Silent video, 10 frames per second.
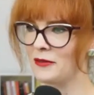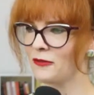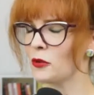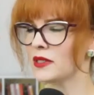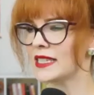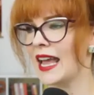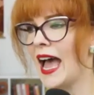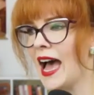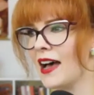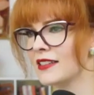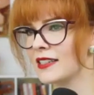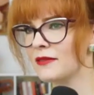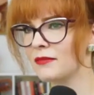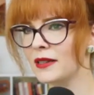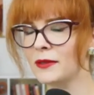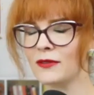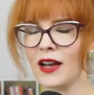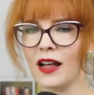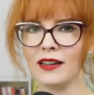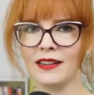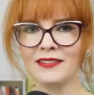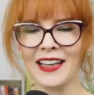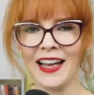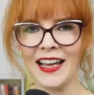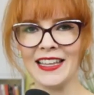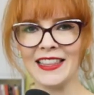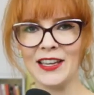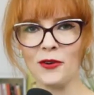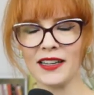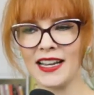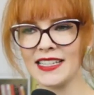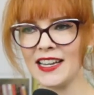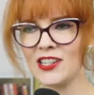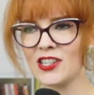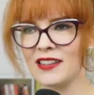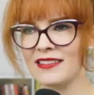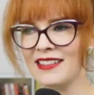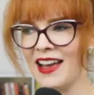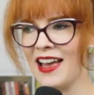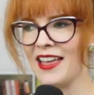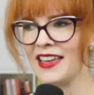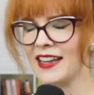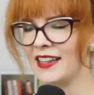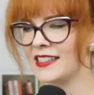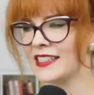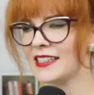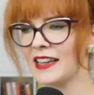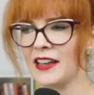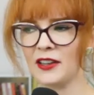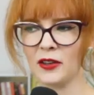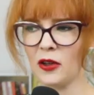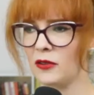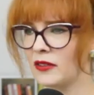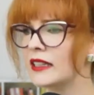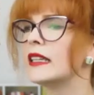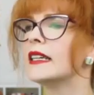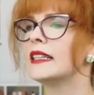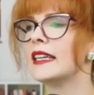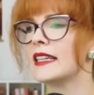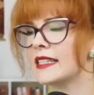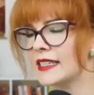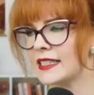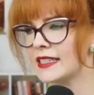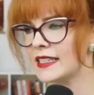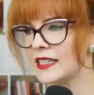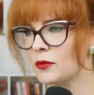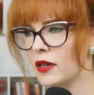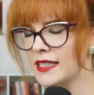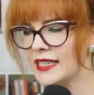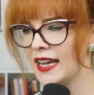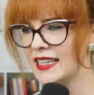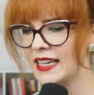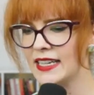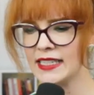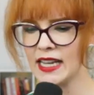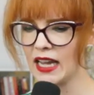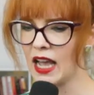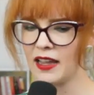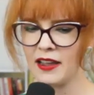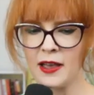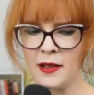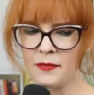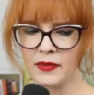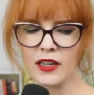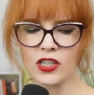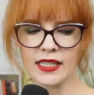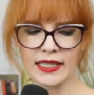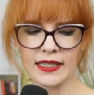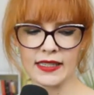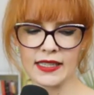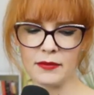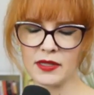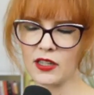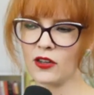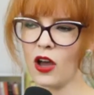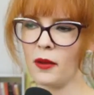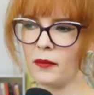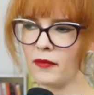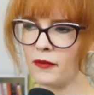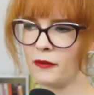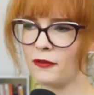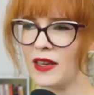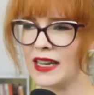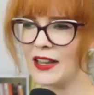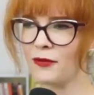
forcing out people of color in the organization, and that he's, clearly this is what his tactic is. Like, it just seems to not fit if